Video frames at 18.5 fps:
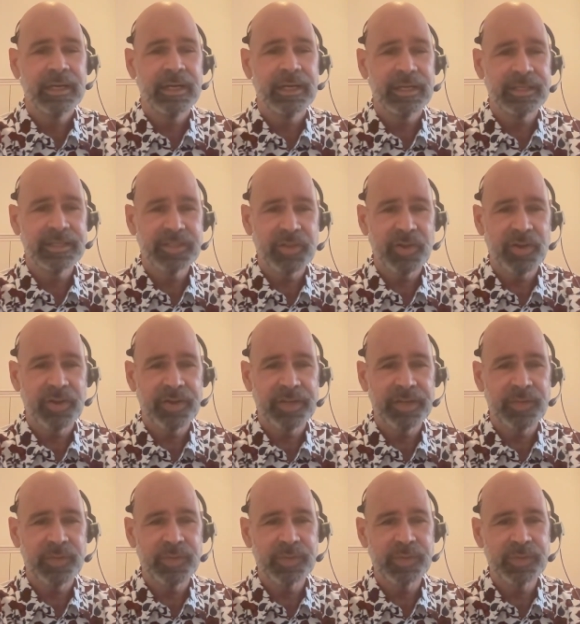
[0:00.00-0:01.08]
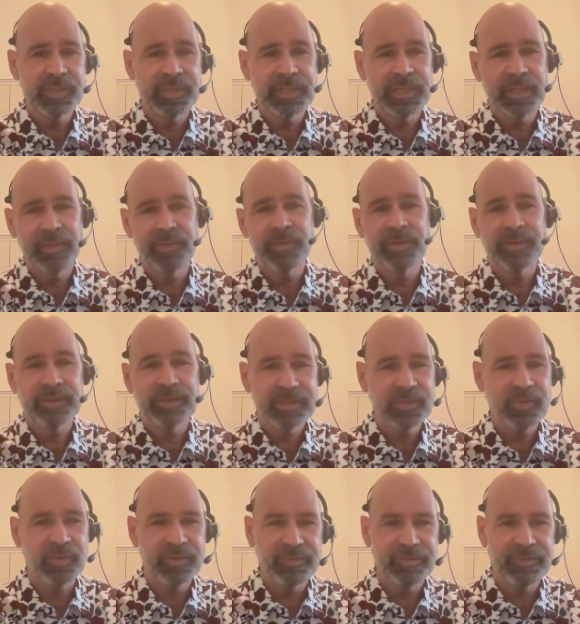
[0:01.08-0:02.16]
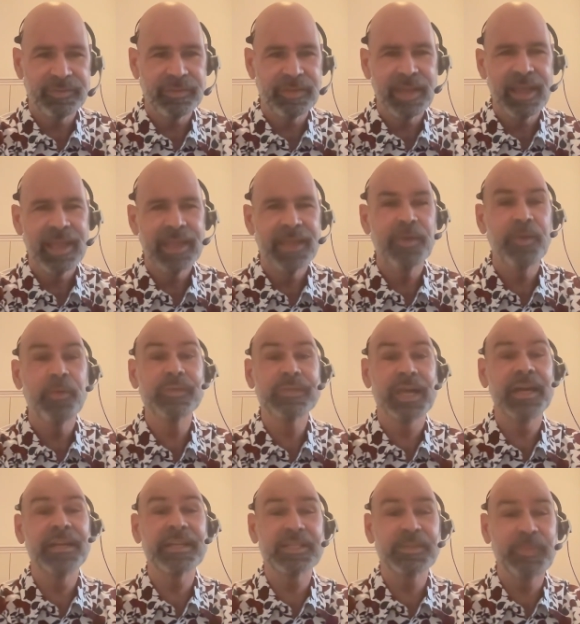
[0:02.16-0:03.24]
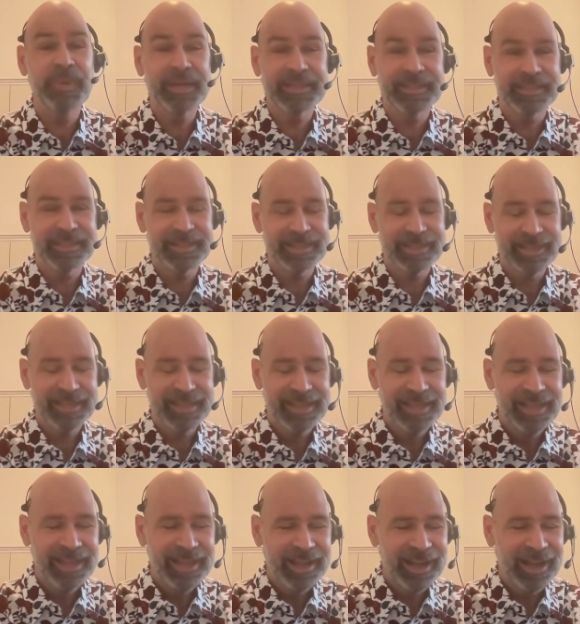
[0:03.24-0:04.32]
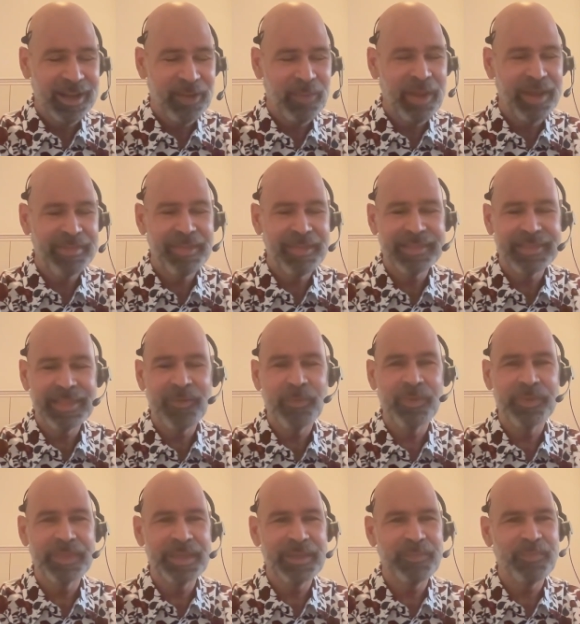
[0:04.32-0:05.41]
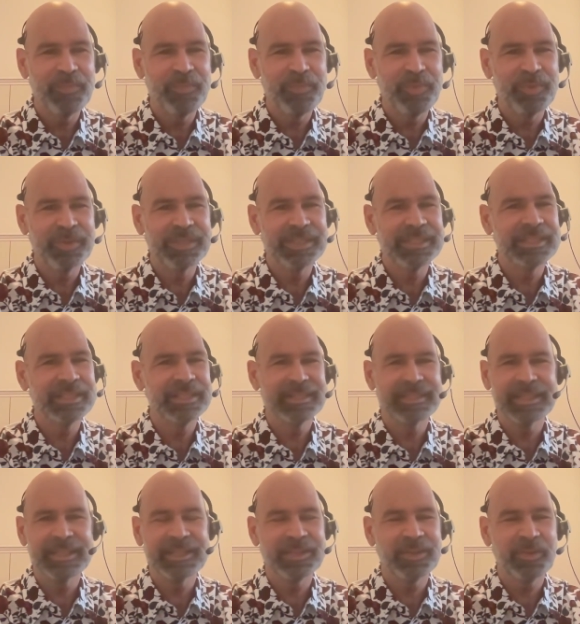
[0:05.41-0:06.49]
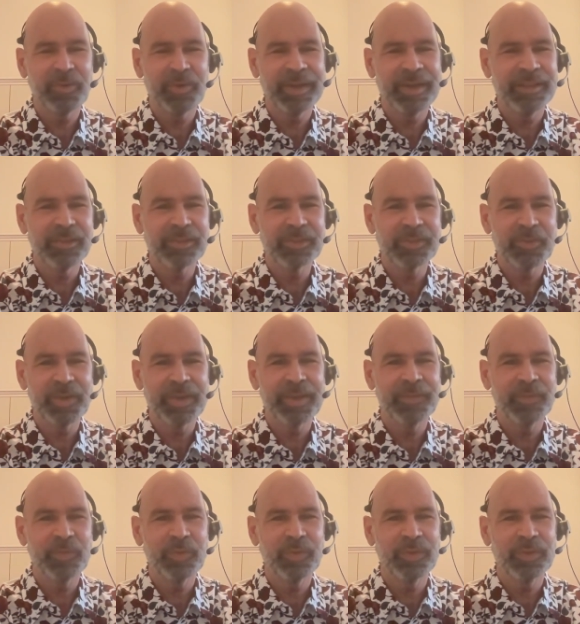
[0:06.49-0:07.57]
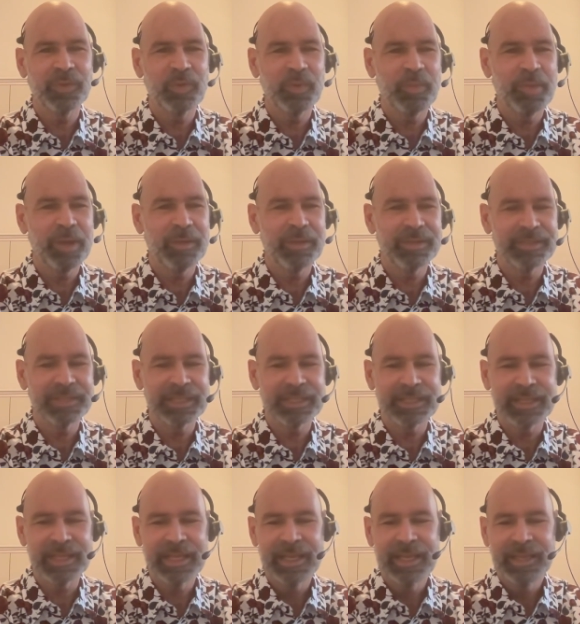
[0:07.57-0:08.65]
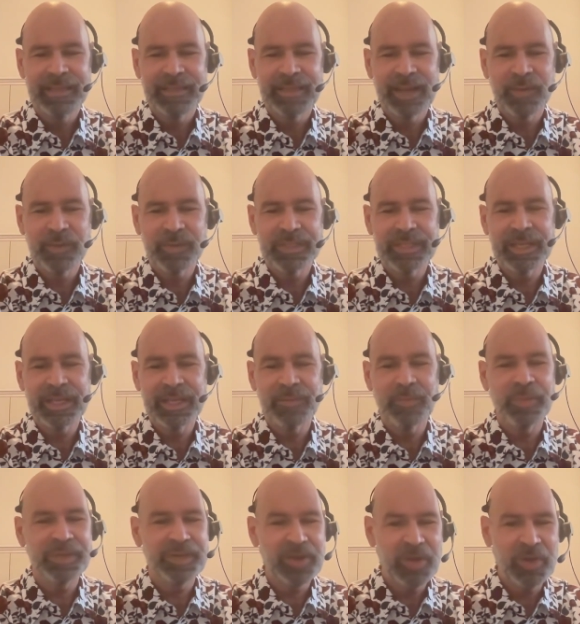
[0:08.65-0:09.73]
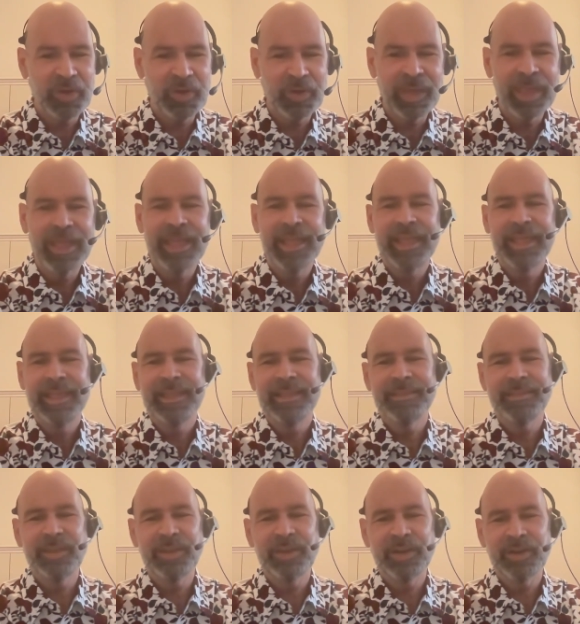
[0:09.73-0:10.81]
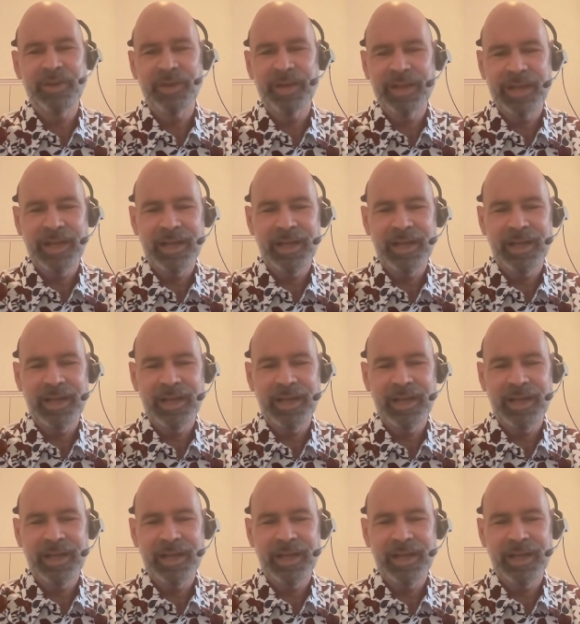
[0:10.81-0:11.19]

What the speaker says: started, which was another sort of, it was unexpected. I thought that when they purchased it and said, "Great, looks great, we'll publish it," that I was done. But no, their